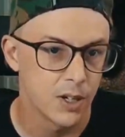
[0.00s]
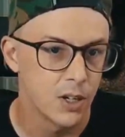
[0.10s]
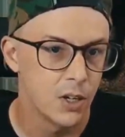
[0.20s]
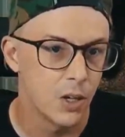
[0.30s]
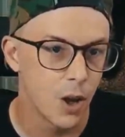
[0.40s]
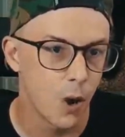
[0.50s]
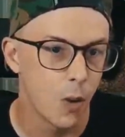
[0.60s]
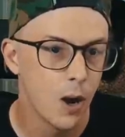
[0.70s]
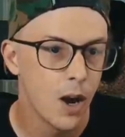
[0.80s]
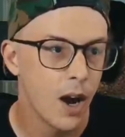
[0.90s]
No,
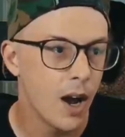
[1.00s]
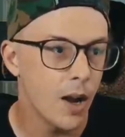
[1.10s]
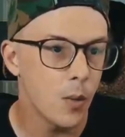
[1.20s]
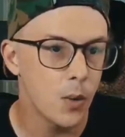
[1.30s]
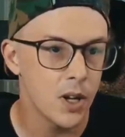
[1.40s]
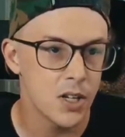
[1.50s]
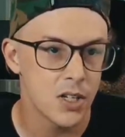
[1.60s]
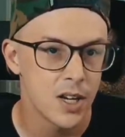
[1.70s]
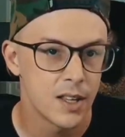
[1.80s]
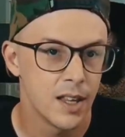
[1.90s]
I wish
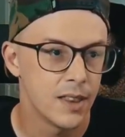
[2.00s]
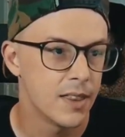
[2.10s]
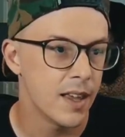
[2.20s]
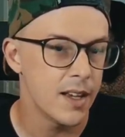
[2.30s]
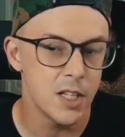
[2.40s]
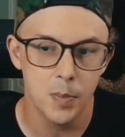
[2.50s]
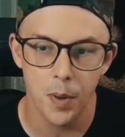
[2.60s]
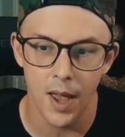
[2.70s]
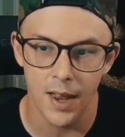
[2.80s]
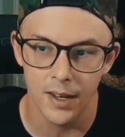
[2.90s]
that they
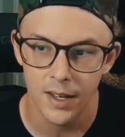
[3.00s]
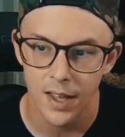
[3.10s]
spent